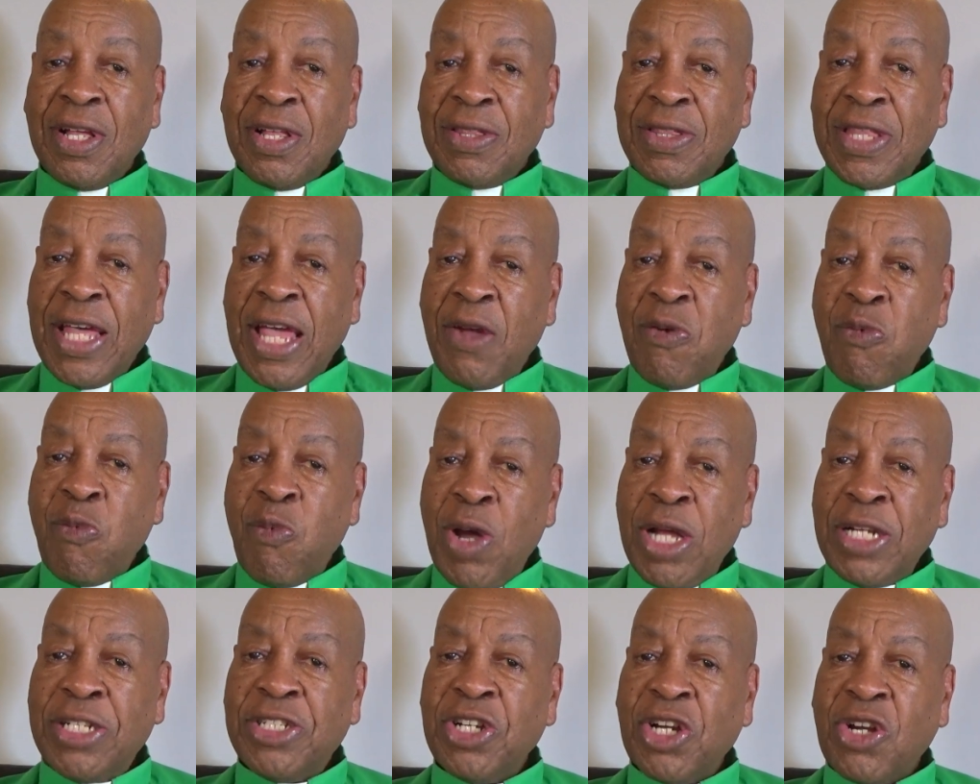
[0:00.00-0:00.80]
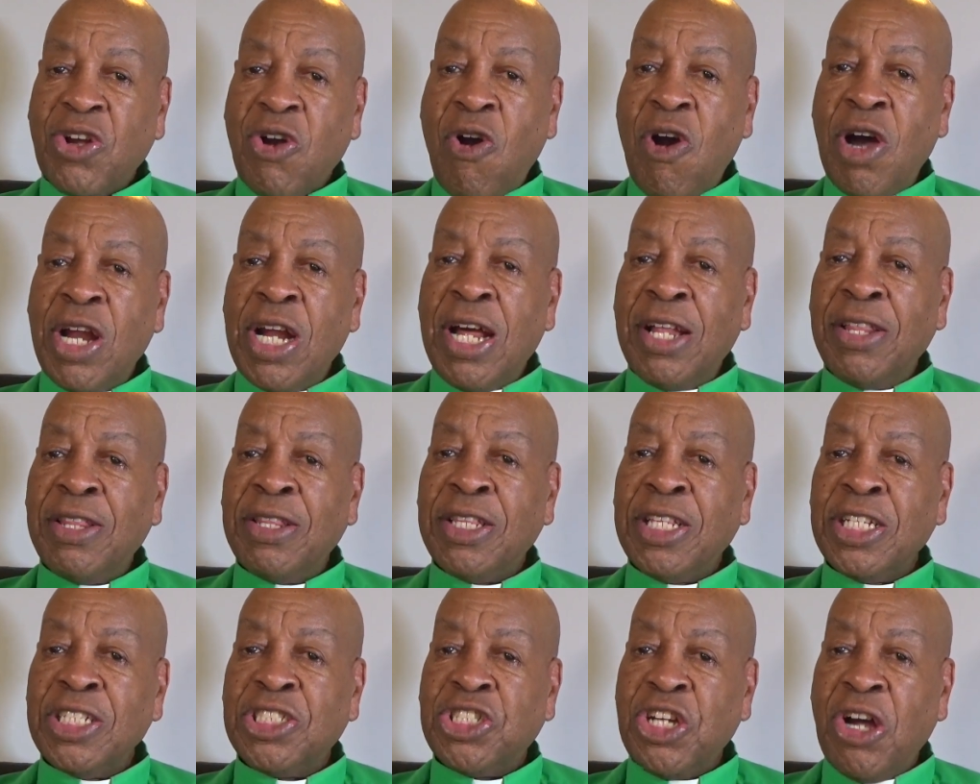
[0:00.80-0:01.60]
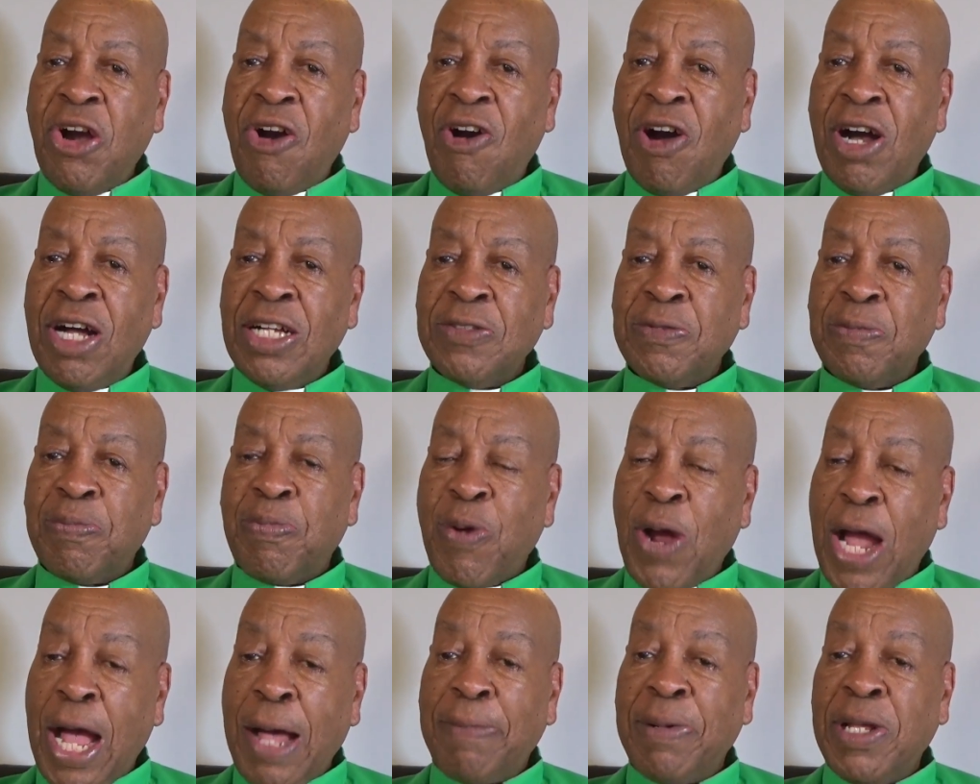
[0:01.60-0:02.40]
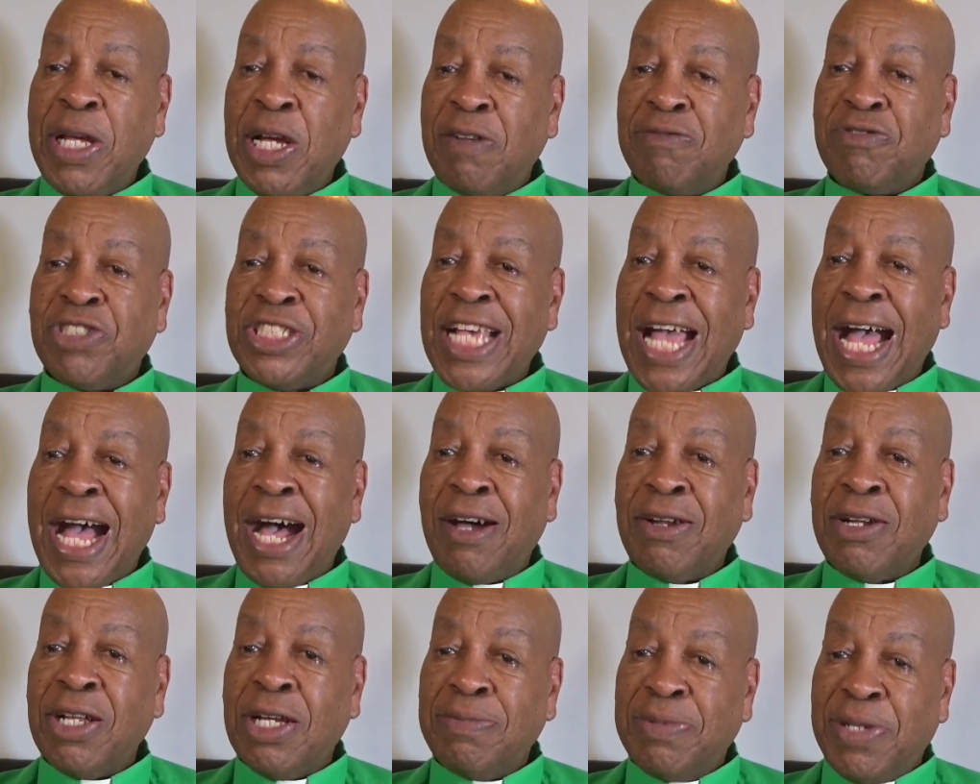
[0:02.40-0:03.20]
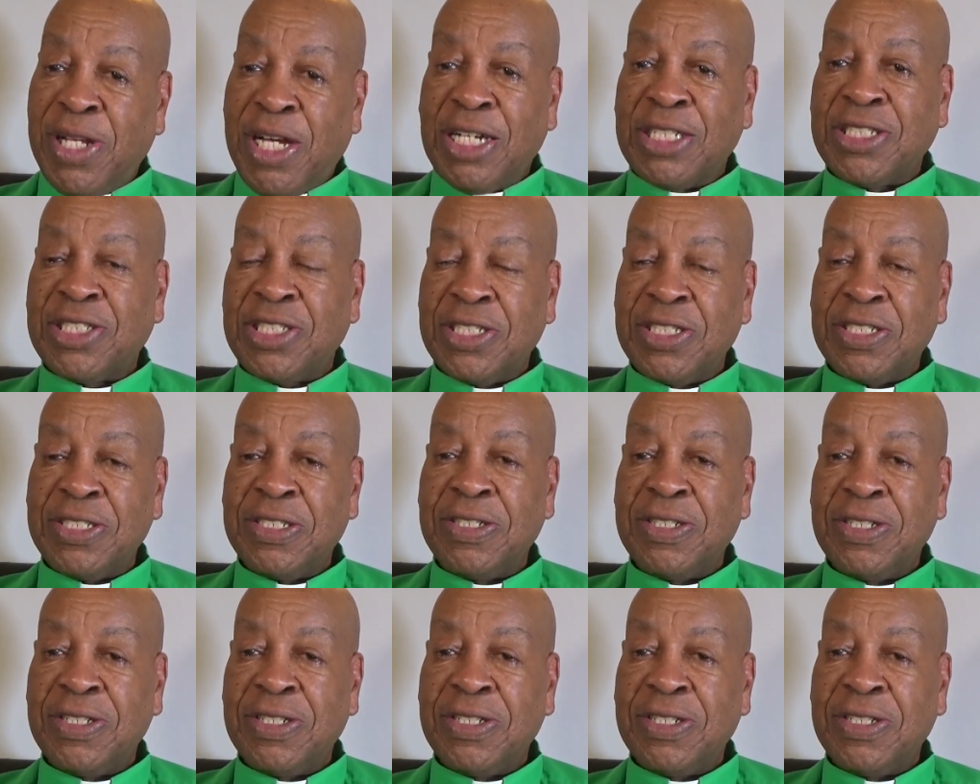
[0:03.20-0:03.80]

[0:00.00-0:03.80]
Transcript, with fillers: They went to court under the charge, probably of child abduction.